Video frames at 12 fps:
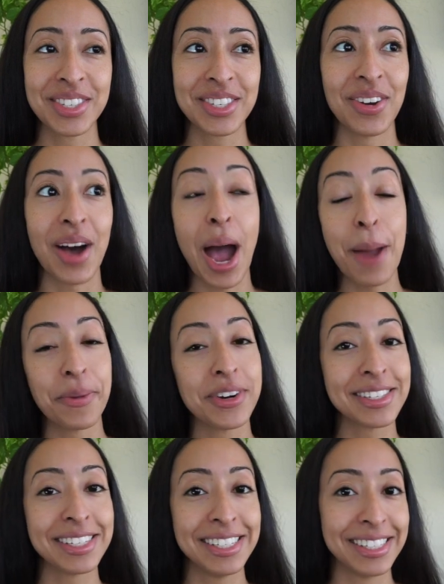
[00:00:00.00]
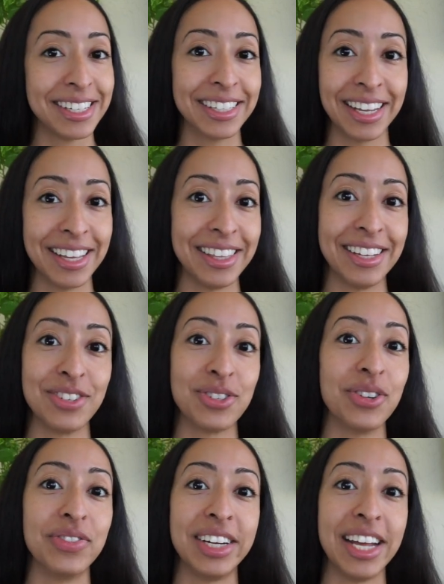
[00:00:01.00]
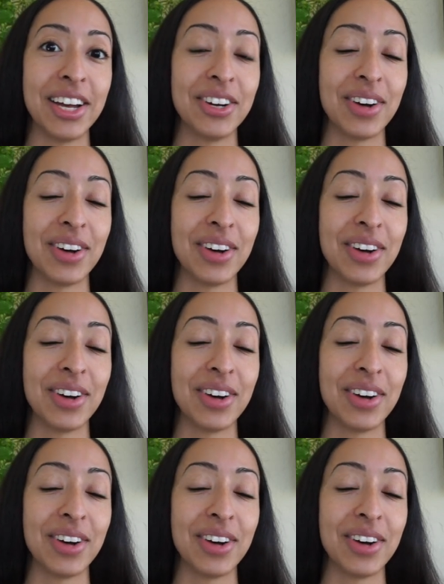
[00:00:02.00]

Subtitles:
So I personally didn't like the intro video.